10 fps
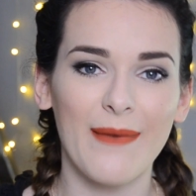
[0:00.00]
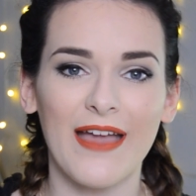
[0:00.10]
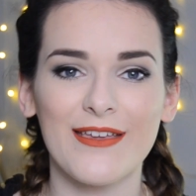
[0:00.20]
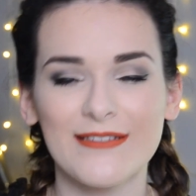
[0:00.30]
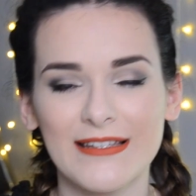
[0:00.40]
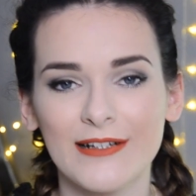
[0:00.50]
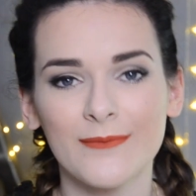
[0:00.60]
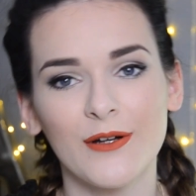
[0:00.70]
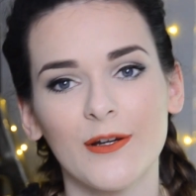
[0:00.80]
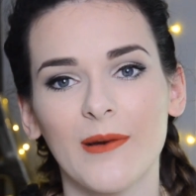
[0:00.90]
But I use a little
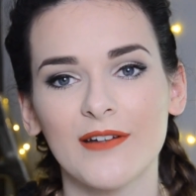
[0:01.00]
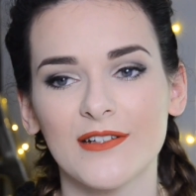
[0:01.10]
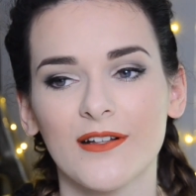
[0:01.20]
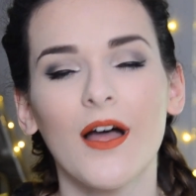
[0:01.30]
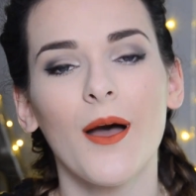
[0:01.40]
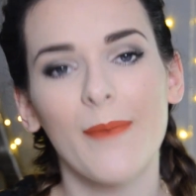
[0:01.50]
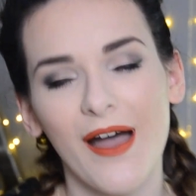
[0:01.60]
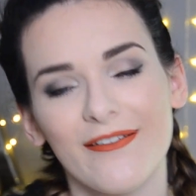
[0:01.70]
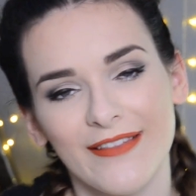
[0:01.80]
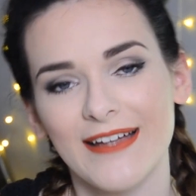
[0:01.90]
milk bottle
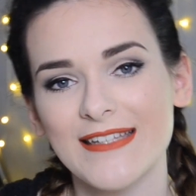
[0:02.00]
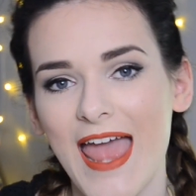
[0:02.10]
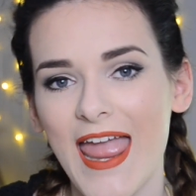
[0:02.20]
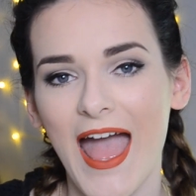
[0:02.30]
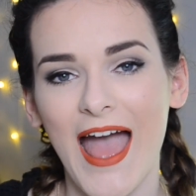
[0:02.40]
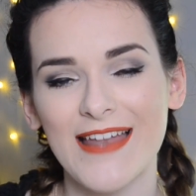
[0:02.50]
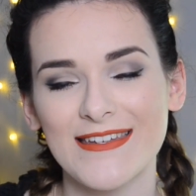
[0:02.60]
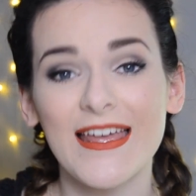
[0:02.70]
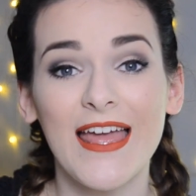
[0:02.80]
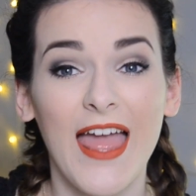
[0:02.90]
bath latte,
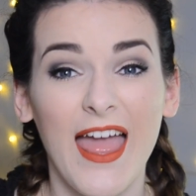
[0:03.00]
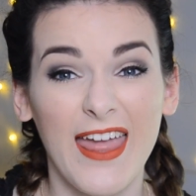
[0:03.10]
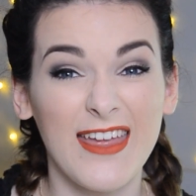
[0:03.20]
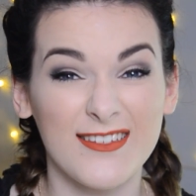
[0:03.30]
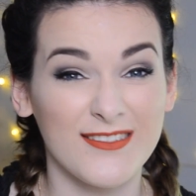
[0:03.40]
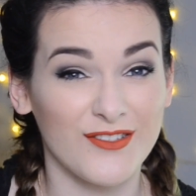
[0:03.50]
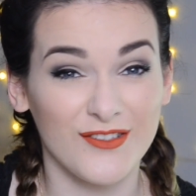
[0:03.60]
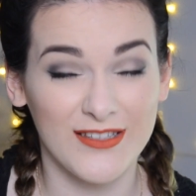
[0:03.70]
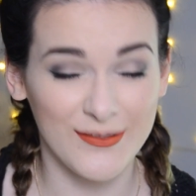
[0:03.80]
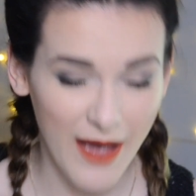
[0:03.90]
and it
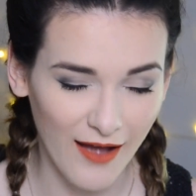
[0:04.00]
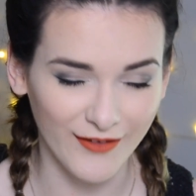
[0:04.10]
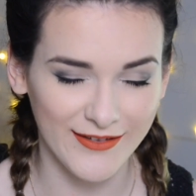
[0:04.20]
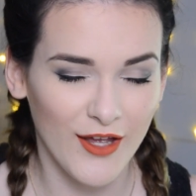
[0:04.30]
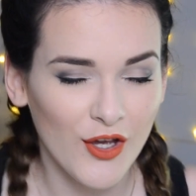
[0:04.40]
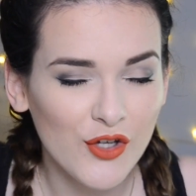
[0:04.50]
smells